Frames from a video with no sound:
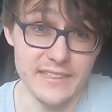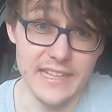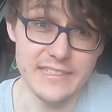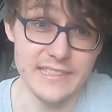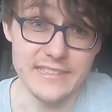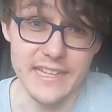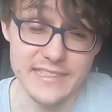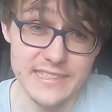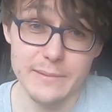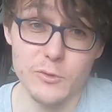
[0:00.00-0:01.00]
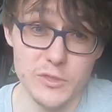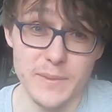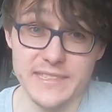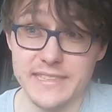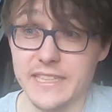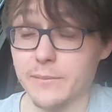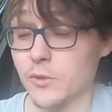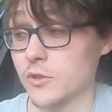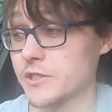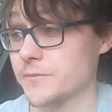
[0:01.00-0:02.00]
end of the day, same automatic
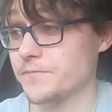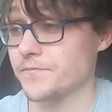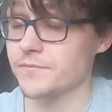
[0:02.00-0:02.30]
gearbox.